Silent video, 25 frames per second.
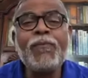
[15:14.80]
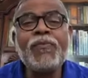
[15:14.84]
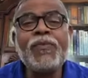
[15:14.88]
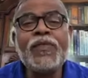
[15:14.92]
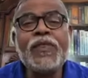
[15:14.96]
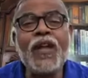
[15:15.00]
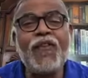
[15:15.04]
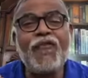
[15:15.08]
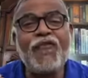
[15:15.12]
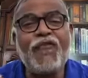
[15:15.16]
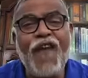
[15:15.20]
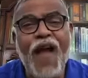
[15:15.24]

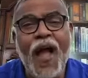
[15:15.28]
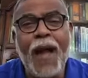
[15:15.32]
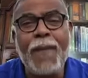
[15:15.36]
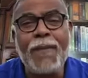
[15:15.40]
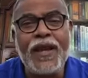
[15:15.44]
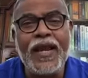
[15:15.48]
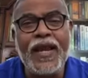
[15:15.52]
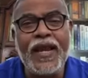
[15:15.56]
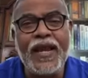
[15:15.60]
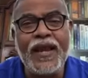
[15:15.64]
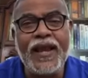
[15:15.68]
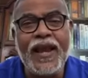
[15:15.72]
the
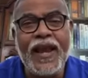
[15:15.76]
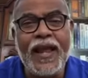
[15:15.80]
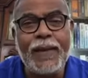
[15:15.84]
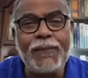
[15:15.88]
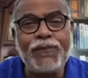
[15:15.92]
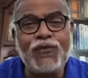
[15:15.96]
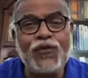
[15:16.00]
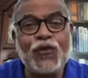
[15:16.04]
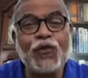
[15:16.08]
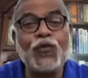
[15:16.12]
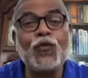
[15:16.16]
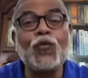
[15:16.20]
family
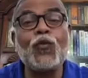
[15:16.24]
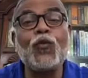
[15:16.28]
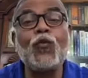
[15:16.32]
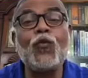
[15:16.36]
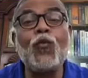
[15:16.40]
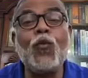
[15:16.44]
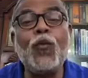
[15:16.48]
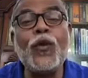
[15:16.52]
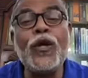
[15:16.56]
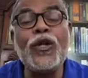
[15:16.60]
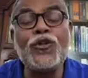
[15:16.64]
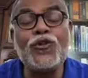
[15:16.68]
names
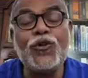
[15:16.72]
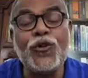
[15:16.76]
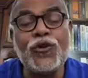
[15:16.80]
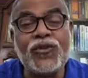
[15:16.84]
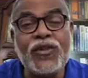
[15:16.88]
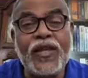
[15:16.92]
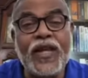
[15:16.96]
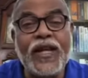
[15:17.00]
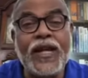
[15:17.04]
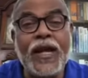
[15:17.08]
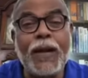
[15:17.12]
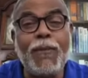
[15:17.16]
we should
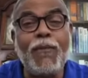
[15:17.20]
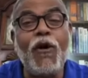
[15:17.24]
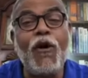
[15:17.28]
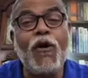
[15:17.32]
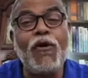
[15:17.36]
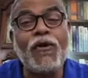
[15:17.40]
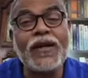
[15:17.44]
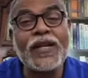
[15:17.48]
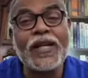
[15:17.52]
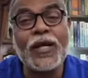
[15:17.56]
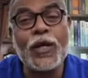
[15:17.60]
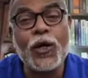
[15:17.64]
think
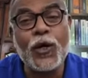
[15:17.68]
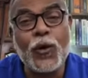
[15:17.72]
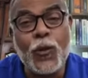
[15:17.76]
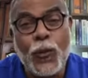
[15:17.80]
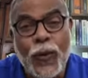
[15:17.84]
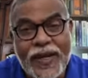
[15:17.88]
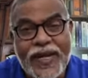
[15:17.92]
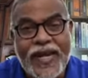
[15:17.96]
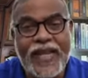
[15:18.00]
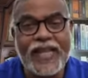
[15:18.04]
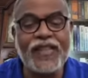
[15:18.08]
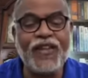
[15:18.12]
about
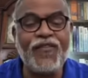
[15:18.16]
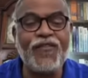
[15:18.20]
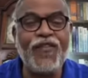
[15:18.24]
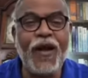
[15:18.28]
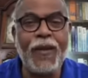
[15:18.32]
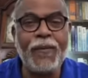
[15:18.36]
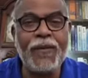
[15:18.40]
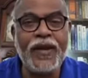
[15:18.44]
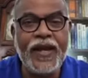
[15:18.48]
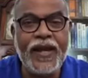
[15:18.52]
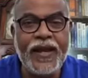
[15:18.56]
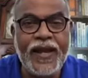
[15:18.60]
quitting the
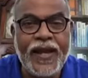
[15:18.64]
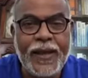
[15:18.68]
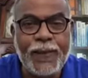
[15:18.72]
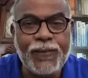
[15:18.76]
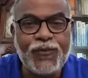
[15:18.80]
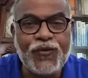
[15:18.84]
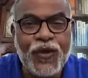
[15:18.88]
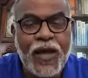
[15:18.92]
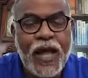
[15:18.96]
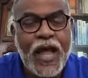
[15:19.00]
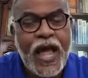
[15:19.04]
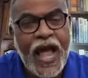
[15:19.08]
family
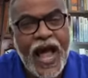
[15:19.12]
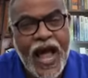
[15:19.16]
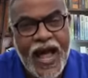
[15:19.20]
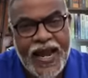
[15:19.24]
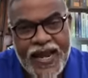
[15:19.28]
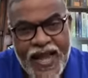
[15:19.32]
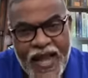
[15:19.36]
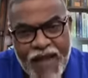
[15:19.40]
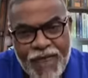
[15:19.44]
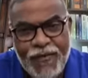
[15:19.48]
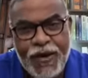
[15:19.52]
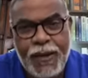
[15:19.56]
names and
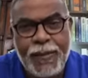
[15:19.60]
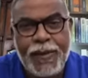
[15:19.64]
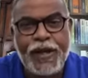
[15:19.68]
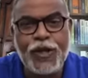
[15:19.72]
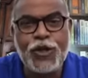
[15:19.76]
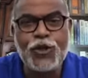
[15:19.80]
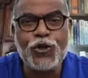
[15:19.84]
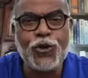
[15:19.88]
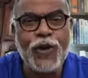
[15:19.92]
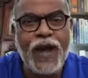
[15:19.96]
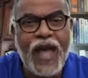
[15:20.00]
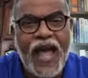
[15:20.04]
everybody
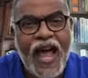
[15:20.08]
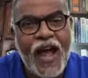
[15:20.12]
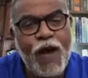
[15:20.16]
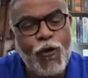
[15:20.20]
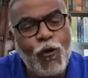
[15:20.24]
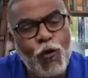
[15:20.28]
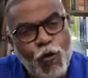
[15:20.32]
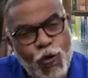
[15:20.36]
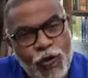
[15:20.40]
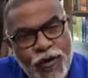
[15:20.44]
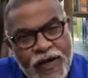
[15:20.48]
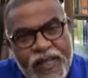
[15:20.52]
should have
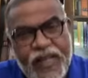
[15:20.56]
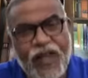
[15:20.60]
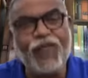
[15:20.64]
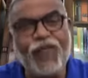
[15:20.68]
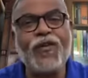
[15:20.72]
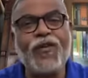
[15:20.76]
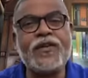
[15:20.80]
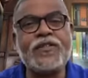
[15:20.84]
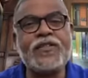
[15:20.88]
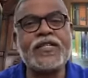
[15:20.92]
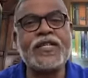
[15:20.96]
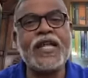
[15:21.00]
only the
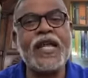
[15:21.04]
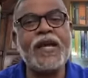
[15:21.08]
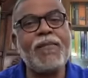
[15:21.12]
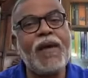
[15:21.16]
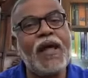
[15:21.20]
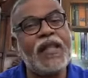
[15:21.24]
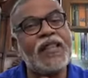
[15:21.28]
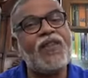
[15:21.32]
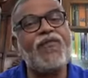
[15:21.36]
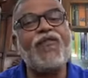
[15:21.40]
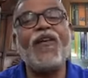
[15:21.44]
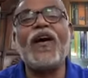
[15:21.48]
first name
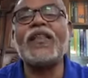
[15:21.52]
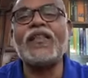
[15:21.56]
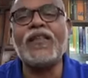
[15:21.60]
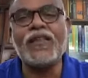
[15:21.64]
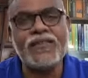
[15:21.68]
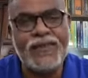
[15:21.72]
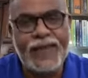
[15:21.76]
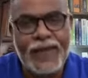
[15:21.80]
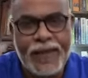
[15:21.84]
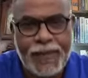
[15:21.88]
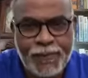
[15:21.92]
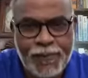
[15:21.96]
and the
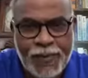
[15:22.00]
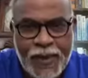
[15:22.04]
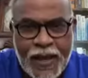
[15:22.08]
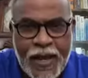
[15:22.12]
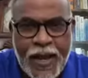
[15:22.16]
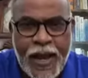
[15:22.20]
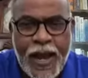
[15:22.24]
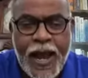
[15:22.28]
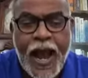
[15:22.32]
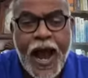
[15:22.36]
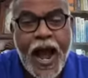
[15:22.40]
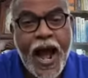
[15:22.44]
father's name
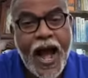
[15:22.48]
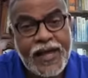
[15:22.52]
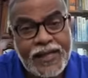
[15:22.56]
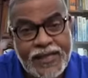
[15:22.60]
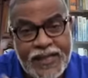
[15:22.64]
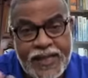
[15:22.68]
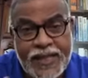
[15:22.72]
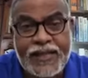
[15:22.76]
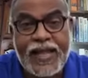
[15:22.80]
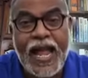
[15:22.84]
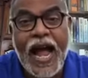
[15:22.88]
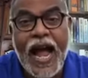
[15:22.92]
i
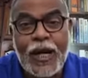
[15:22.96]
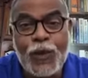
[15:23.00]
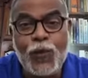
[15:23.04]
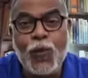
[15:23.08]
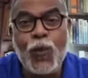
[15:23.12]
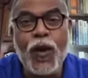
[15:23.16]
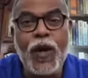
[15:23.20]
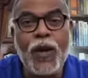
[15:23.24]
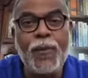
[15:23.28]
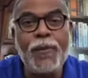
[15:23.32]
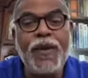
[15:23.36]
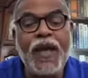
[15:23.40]
think that
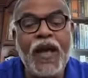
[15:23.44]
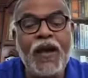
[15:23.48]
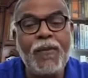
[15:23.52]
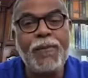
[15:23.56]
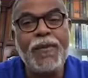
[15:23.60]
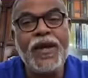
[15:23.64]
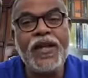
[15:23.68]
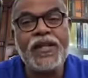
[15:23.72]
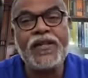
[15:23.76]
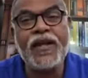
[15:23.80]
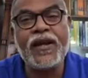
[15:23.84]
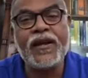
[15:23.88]
will be a
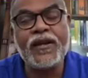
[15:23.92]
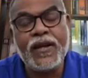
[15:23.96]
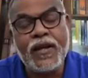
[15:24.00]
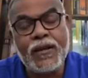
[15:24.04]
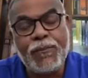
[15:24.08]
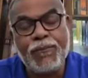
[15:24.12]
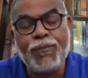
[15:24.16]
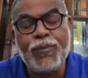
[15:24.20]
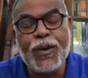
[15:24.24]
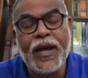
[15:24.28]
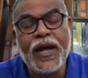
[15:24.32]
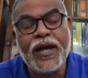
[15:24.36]
major
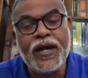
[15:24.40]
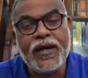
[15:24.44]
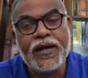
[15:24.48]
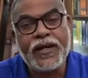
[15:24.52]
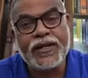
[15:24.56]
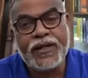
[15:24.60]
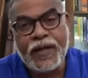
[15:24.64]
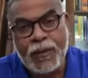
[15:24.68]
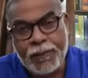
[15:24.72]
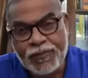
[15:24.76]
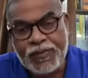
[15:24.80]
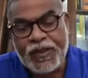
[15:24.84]
uh,
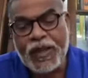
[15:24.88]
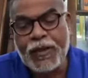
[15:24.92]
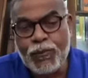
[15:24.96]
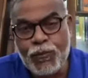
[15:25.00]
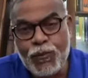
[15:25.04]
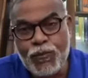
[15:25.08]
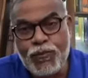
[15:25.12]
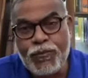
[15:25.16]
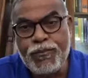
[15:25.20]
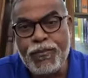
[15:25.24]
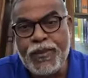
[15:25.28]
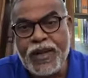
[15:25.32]

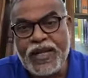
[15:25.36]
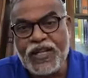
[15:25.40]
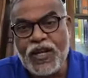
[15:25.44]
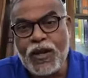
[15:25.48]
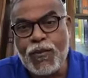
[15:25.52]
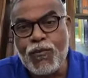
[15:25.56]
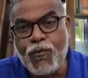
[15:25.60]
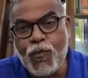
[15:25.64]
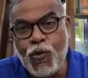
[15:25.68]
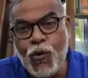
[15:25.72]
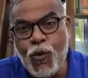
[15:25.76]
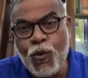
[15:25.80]
major
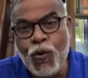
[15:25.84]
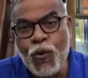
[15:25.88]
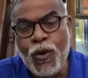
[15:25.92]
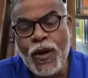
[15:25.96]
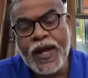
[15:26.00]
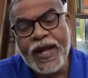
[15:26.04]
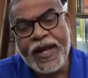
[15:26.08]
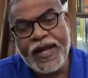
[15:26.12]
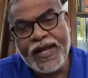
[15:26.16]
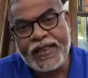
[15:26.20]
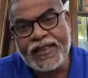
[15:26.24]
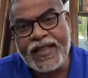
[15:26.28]
move
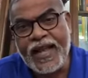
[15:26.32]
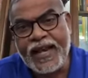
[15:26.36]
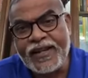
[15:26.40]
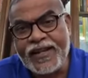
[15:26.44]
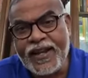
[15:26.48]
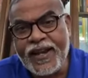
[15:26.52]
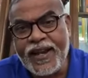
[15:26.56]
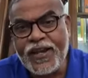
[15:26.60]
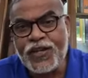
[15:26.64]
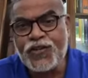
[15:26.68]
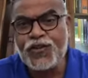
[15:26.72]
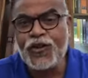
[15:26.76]
in that
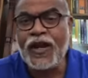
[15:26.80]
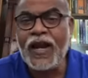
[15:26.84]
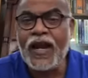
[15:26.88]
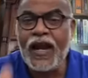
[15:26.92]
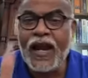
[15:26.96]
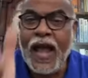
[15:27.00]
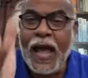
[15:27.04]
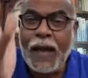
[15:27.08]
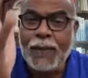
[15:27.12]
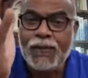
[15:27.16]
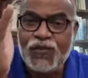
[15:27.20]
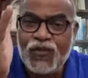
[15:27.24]
direction and
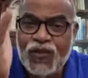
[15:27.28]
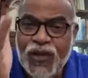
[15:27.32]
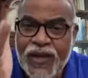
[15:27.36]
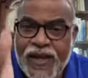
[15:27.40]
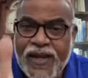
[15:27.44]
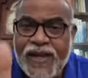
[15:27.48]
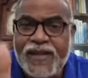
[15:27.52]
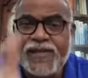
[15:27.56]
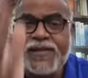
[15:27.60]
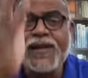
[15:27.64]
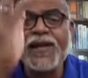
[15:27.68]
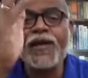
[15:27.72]
i'm
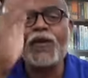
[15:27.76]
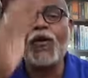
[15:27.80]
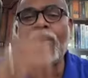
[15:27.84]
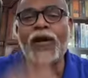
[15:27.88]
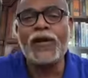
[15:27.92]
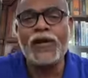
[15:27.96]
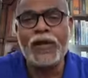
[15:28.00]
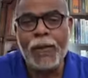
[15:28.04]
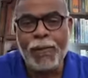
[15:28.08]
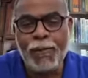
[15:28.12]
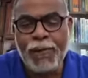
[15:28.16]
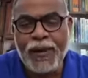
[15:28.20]
seriously
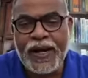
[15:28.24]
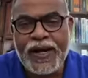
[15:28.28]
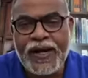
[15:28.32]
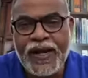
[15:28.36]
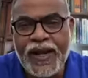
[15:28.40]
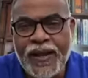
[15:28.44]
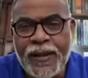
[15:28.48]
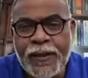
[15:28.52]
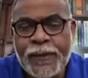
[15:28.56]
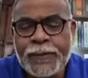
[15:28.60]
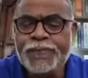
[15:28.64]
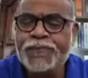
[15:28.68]

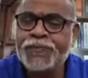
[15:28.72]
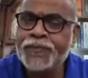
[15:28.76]
contemplating